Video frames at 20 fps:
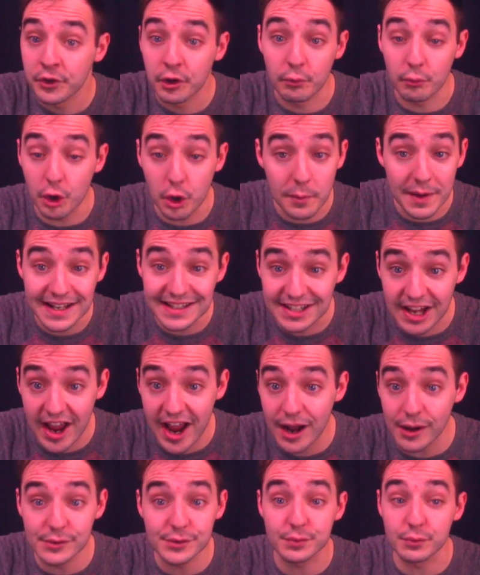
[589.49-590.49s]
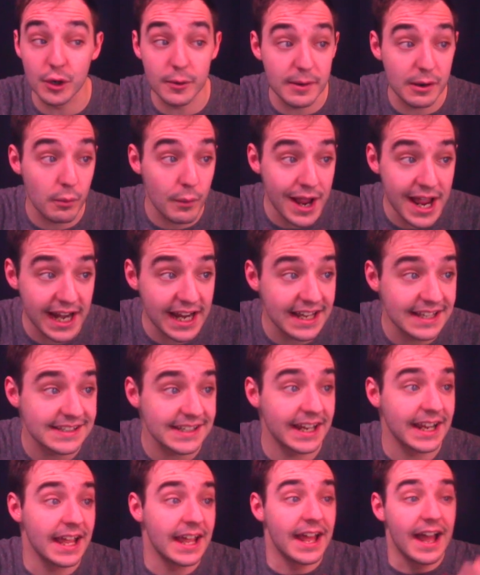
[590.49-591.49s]
Ruby Towns, Ruby Wiggins.
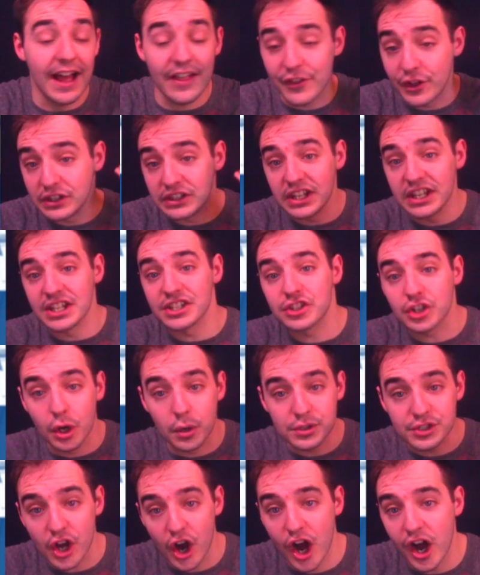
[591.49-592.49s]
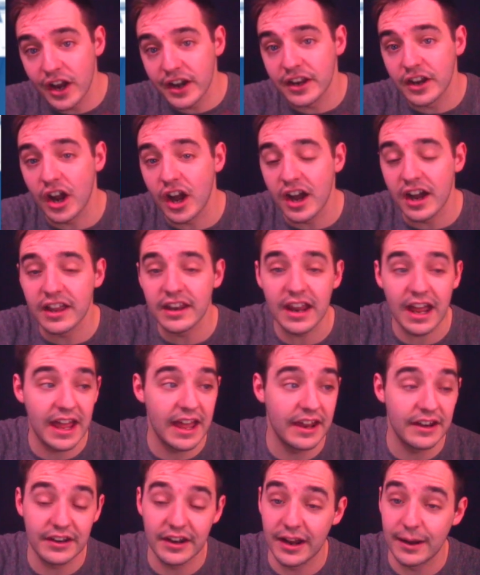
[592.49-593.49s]
Like, the list goes on,
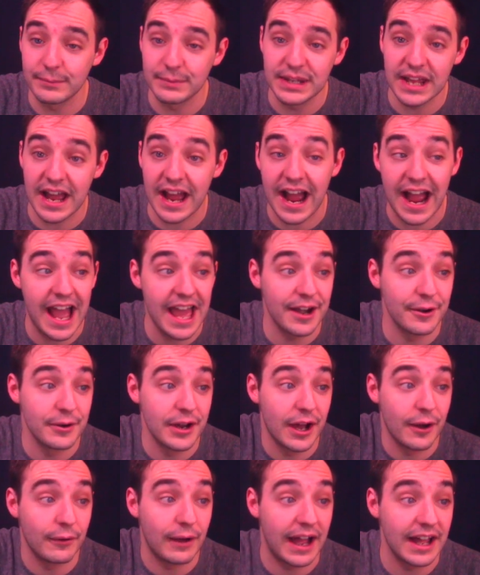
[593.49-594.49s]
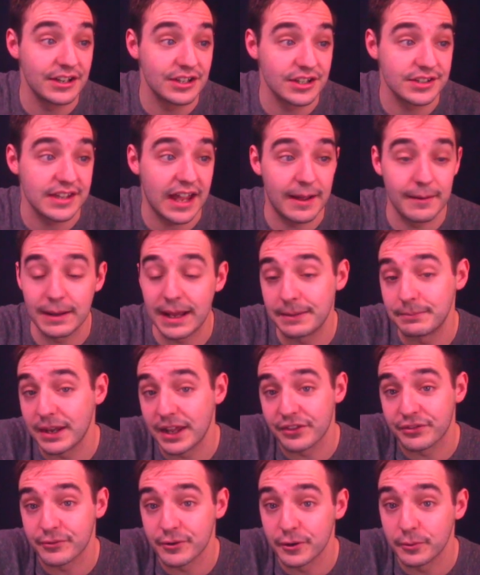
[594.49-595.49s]
and yeah, I don't know. I'm
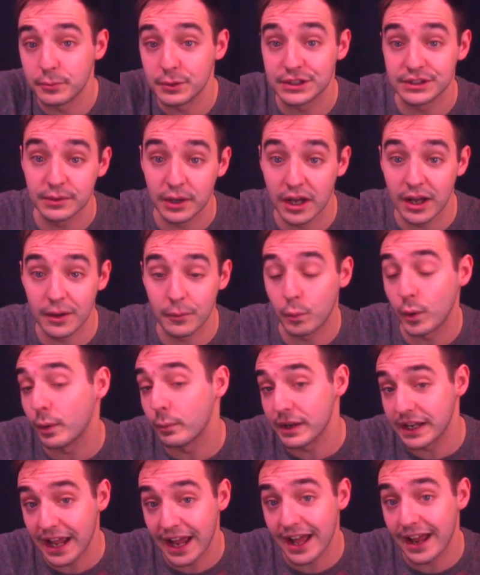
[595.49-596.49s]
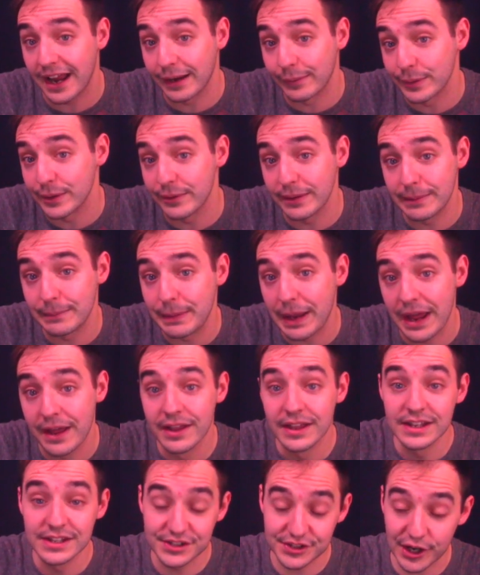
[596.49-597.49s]
not thrilled with what we got. I really am not.
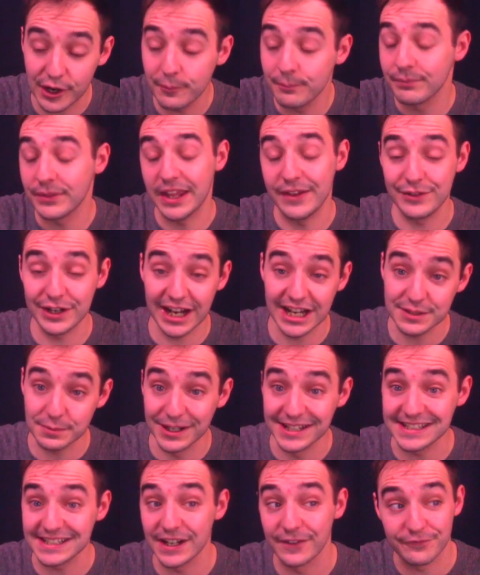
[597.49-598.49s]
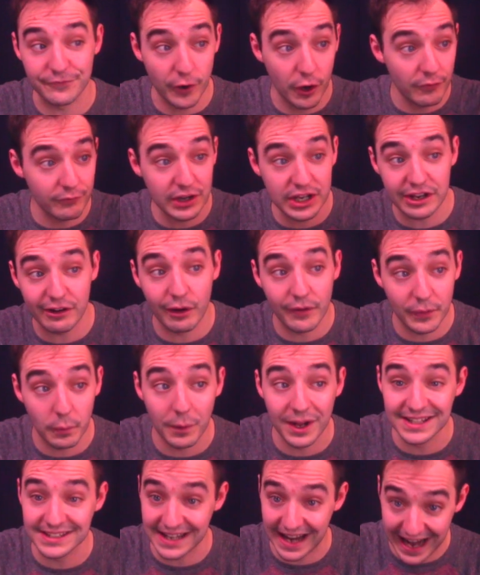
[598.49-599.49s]
So, if you guys want to see a full video on the
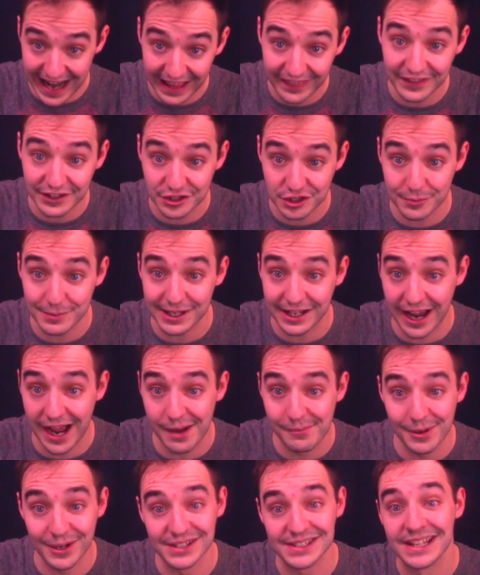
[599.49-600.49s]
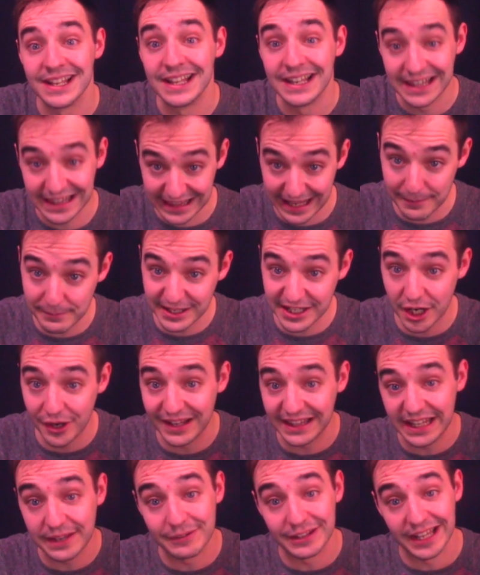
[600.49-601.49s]
ones that I think should be combos, let me know
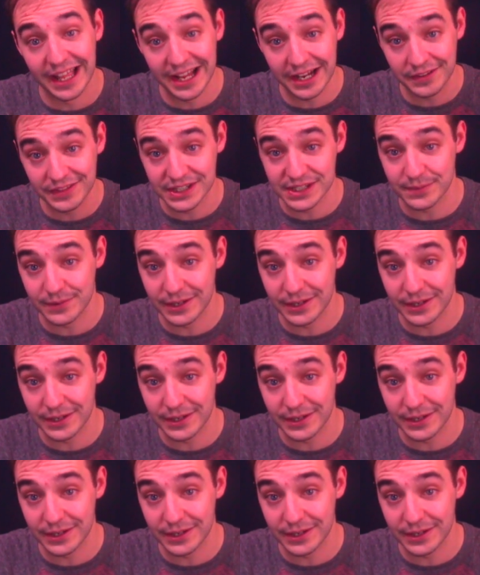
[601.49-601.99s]
and leave a like on this